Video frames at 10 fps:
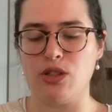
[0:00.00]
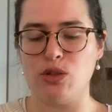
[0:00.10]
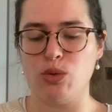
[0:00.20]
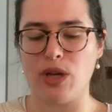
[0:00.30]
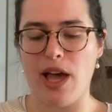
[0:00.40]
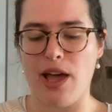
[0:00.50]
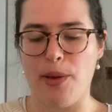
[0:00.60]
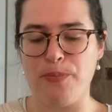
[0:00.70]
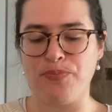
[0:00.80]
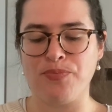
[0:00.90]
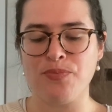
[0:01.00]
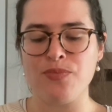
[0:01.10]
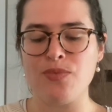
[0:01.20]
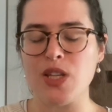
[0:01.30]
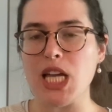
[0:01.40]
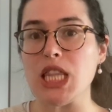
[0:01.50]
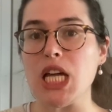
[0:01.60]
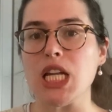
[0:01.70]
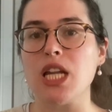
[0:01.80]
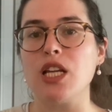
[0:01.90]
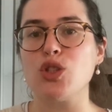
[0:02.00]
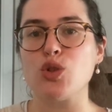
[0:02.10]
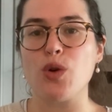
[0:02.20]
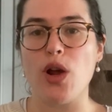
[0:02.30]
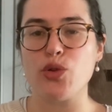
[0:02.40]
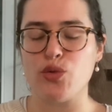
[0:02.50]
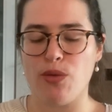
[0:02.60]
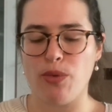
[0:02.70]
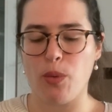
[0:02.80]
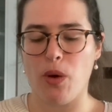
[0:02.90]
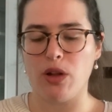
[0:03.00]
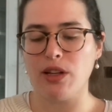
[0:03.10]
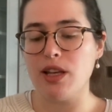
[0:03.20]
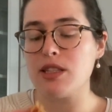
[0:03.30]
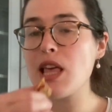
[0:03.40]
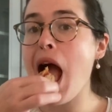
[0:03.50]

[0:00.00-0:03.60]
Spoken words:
You can get that nice crunch from the walnuts.